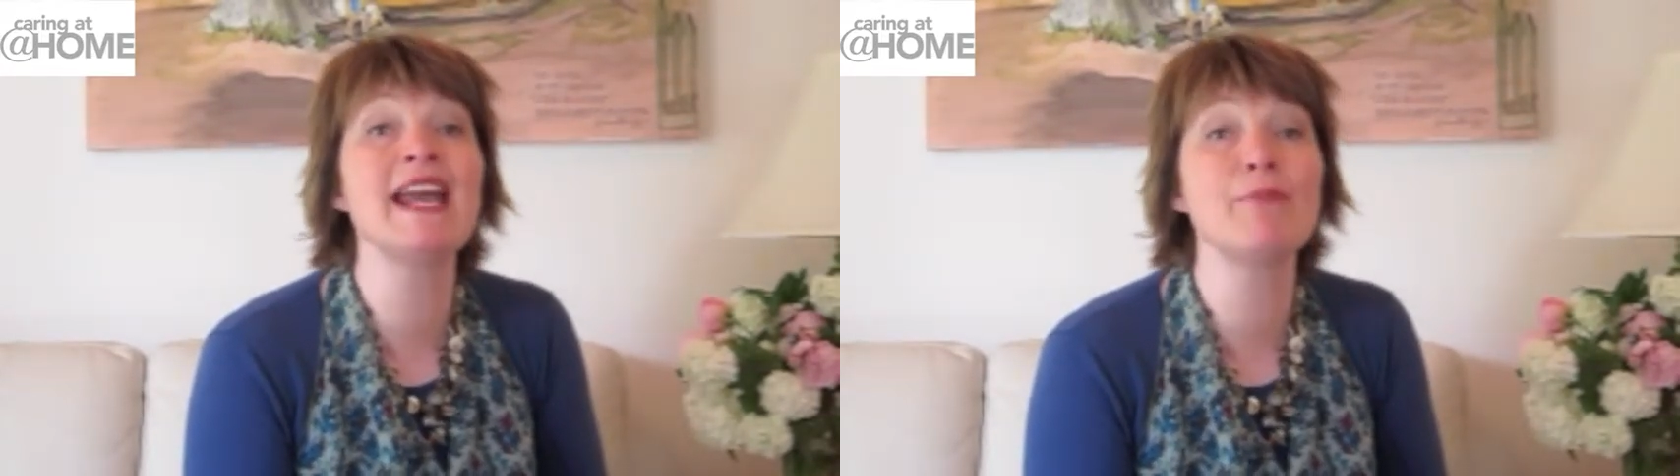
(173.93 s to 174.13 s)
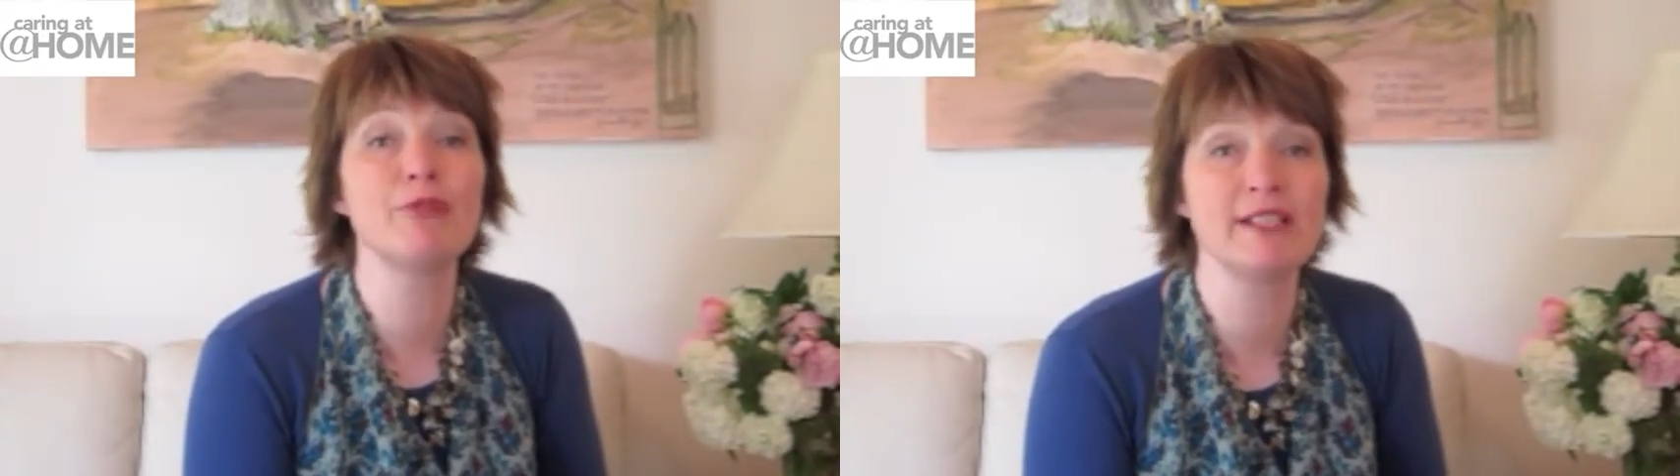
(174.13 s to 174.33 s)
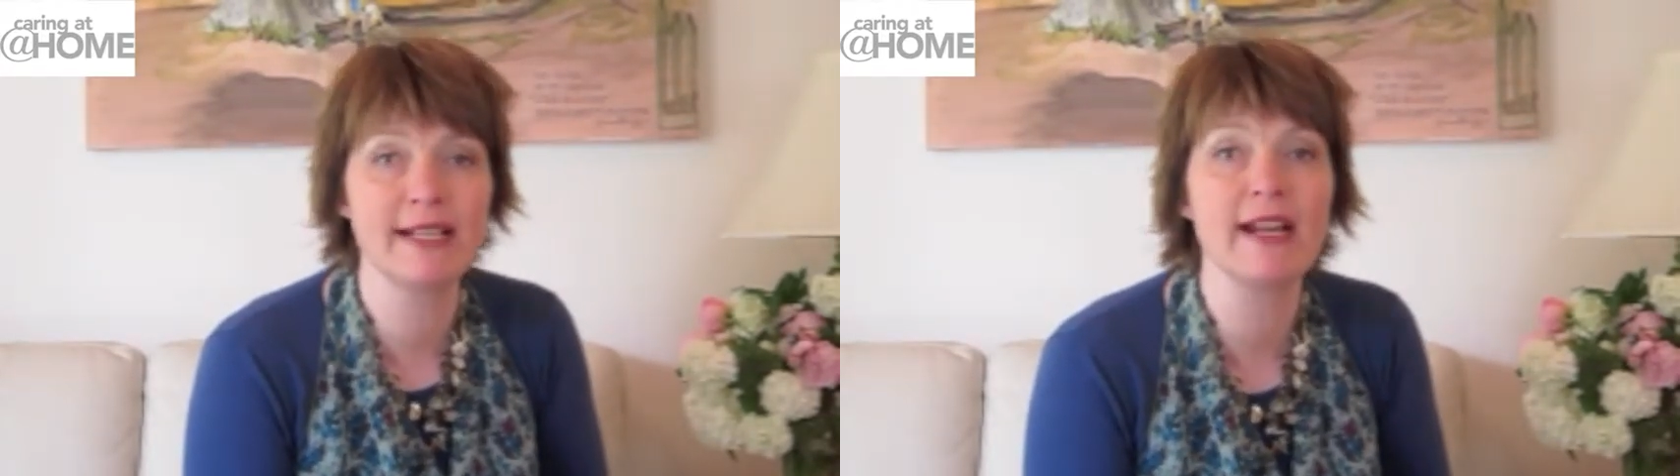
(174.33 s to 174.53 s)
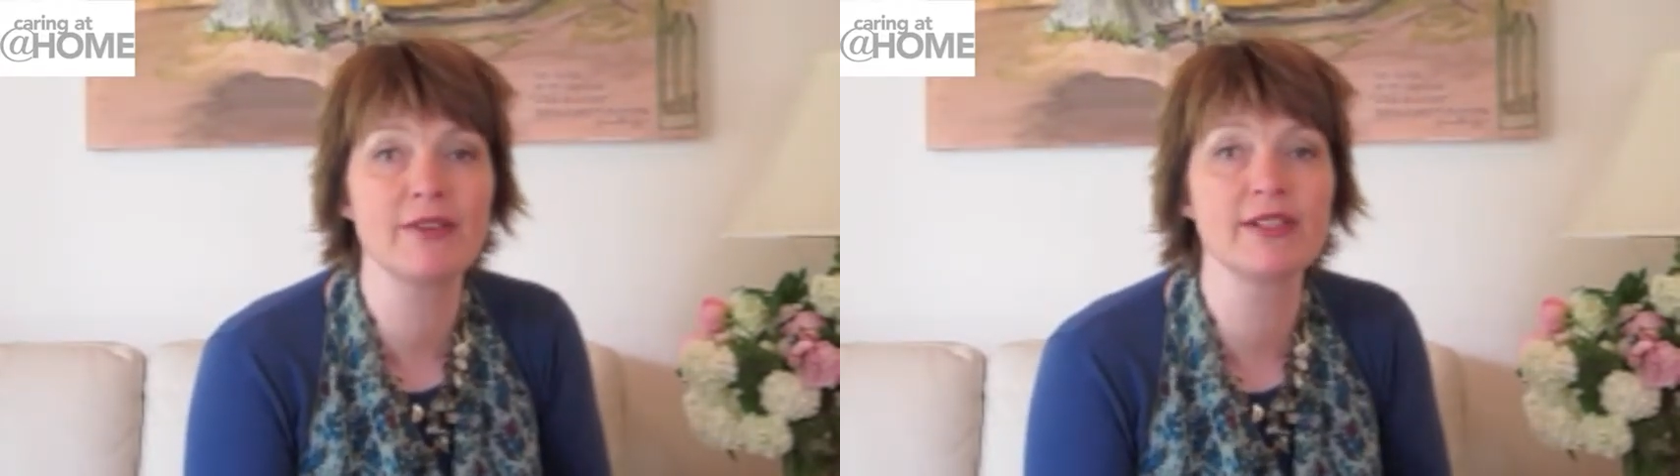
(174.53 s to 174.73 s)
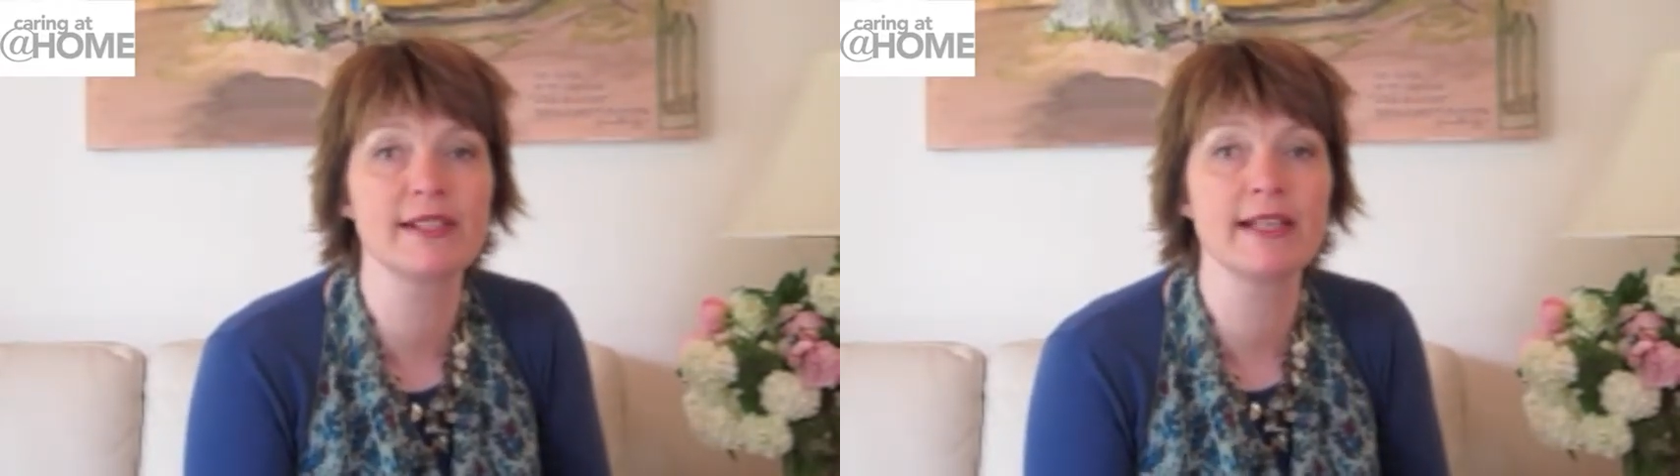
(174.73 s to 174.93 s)
and protect
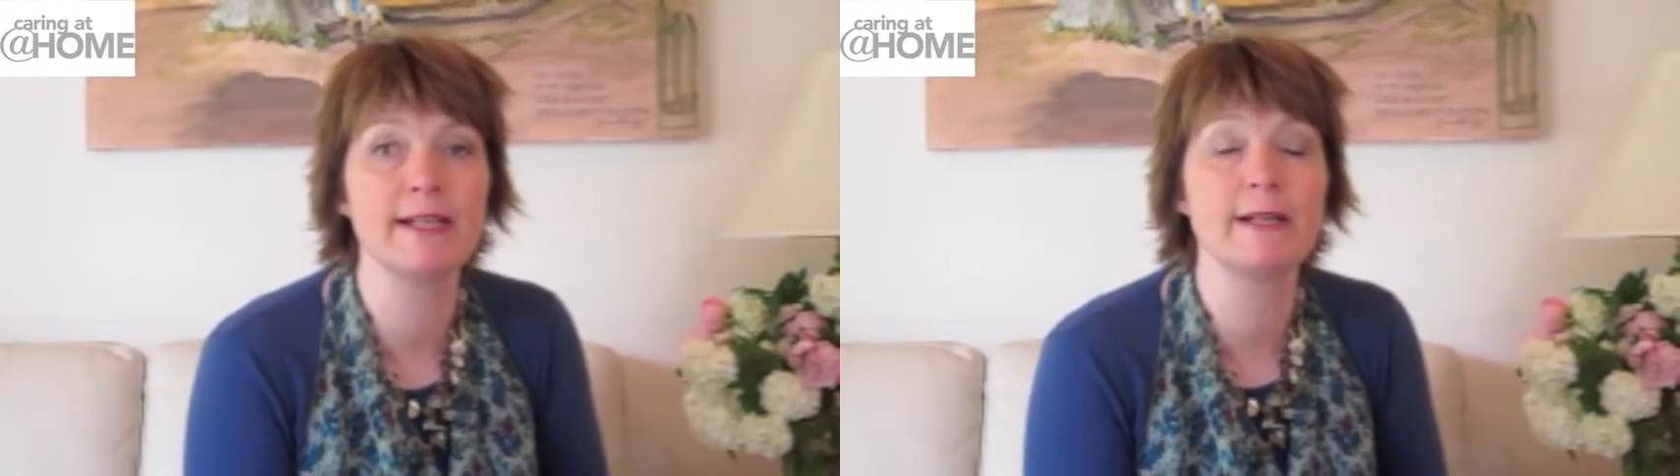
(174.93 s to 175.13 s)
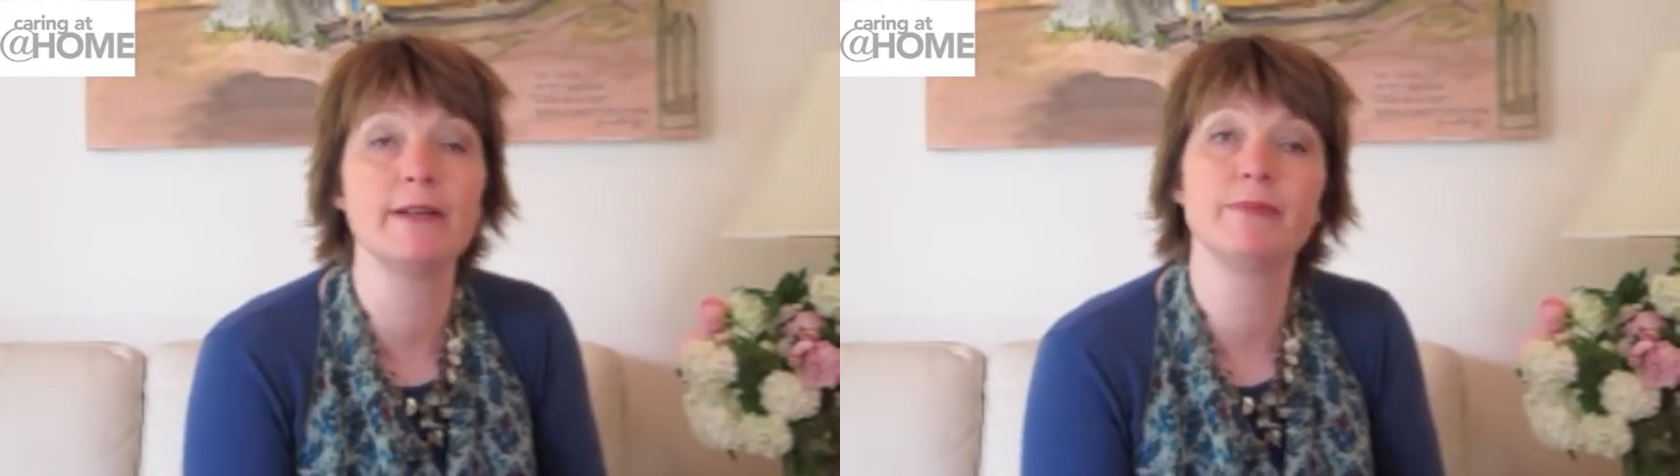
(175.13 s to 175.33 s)
the skin.